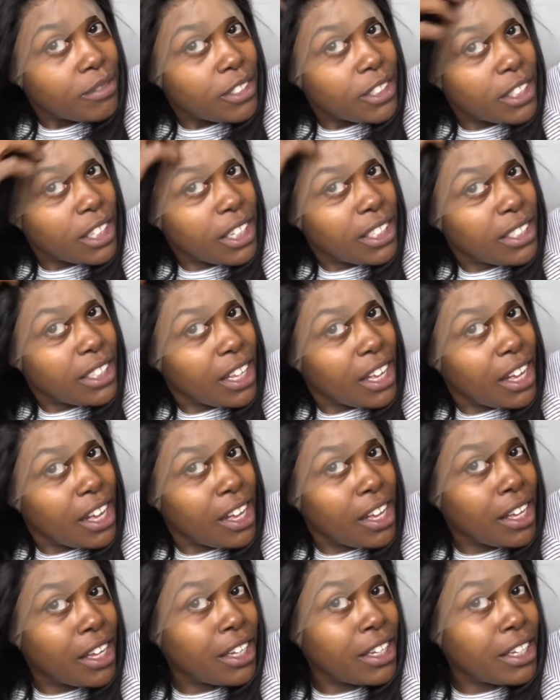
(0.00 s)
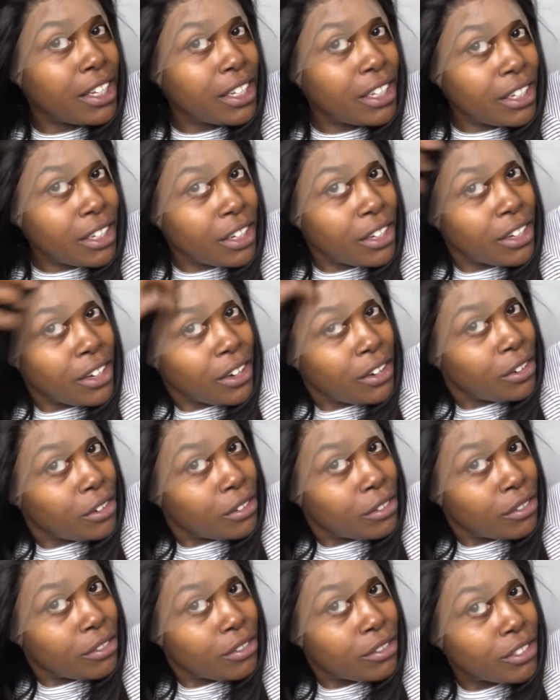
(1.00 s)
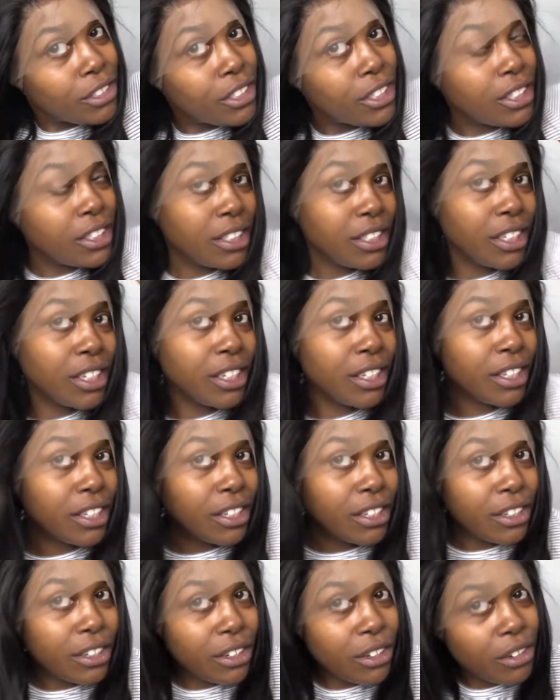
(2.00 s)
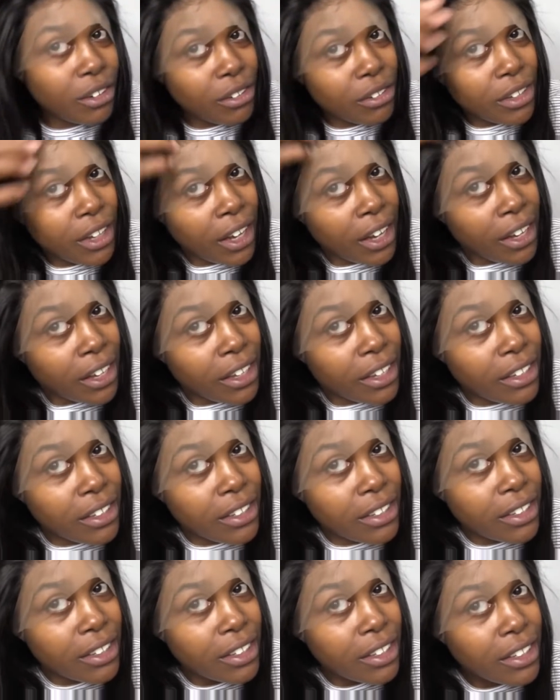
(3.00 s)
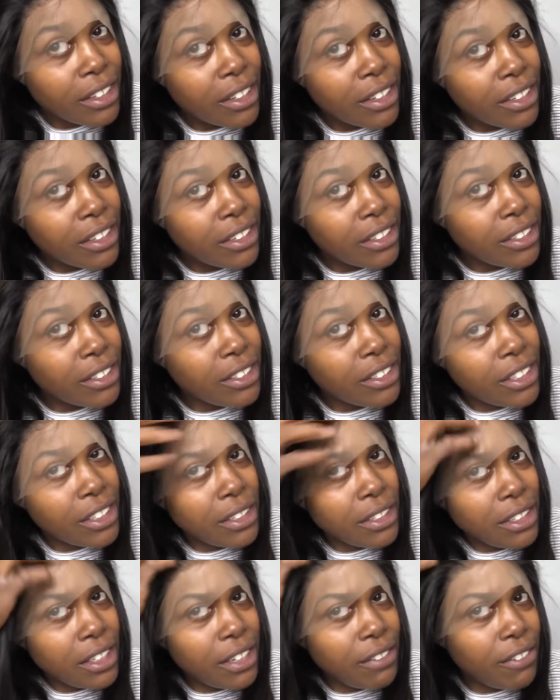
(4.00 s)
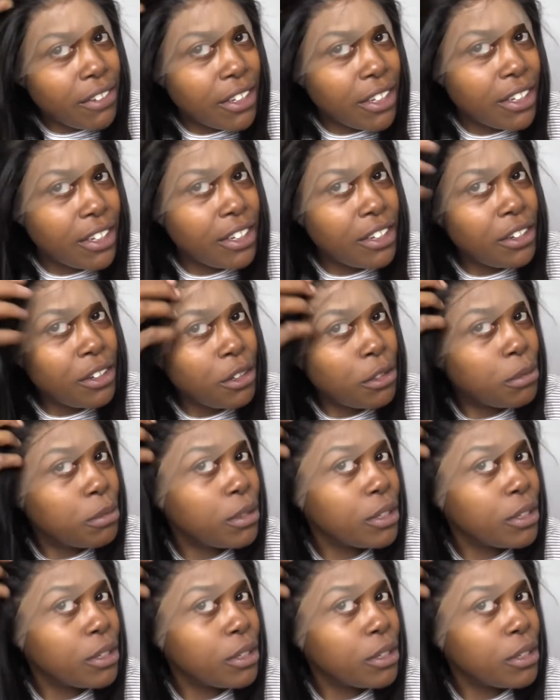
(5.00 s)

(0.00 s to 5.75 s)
just a little. Just a little. Like, just even a little